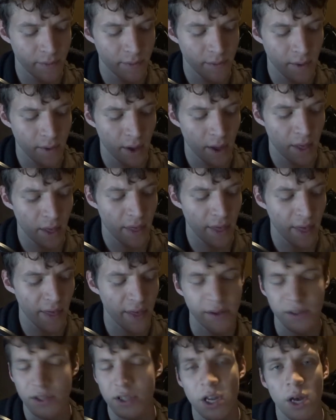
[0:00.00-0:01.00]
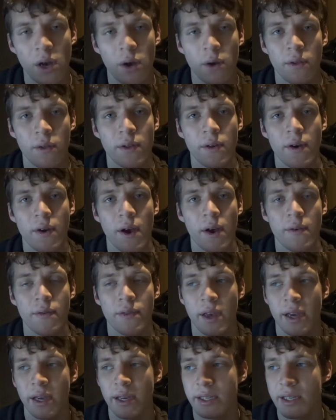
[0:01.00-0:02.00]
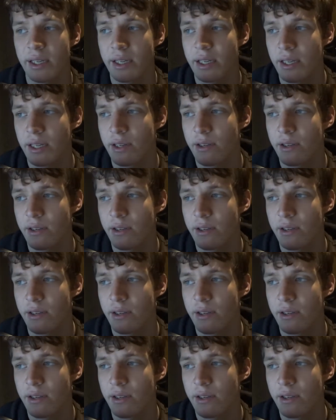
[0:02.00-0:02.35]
that he did this for